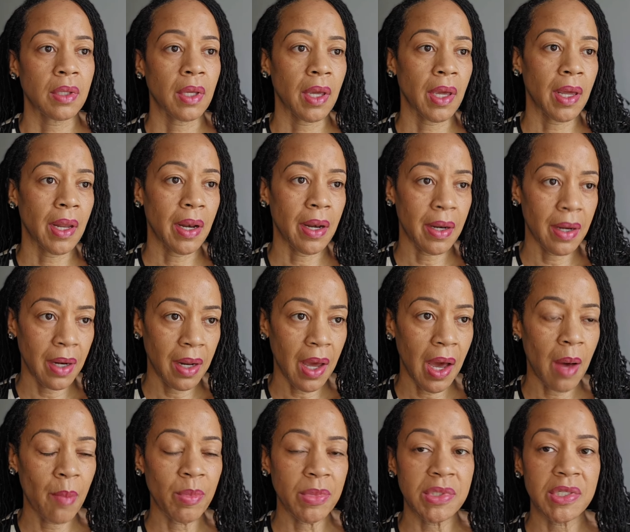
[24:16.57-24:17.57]
And
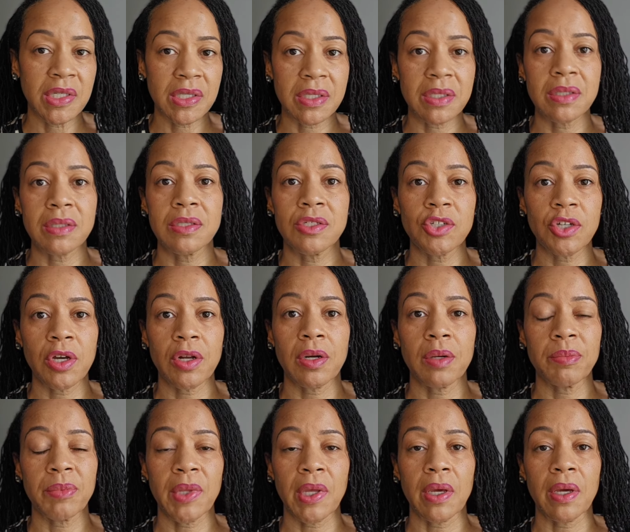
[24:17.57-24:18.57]
I'm going to just shut
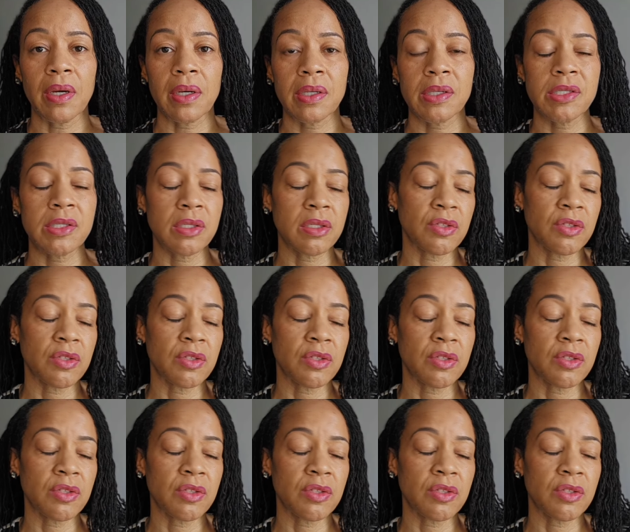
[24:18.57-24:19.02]
up there because